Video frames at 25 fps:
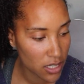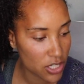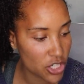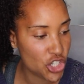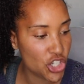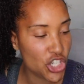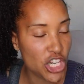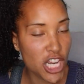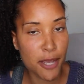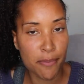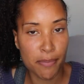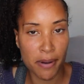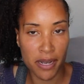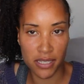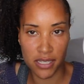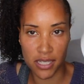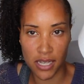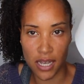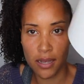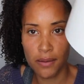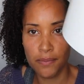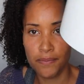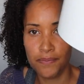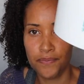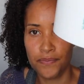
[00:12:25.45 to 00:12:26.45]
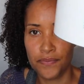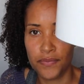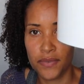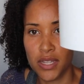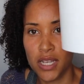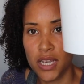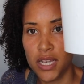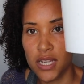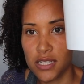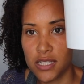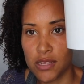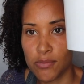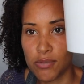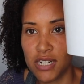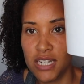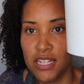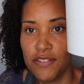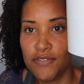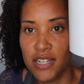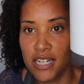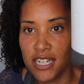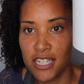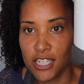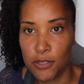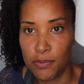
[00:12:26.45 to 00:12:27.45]
shea butter. So I'm gonna
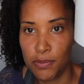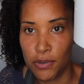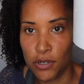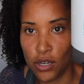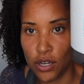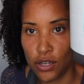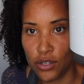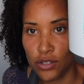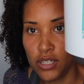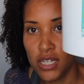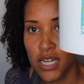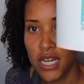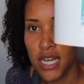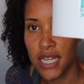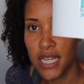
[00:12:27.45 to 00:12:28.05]
leave the links below.